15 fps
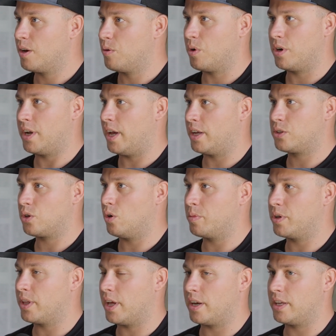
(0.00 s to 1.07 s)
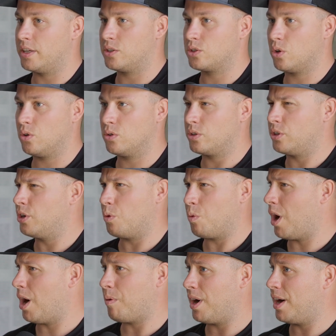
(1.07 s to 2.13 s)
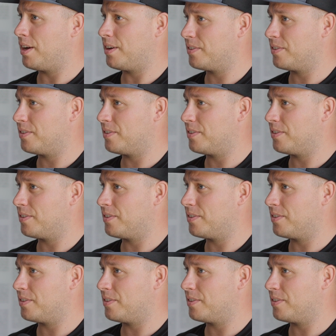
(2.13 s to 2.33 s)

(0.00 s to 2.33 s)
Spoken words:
One day told me that he sold, Wawa.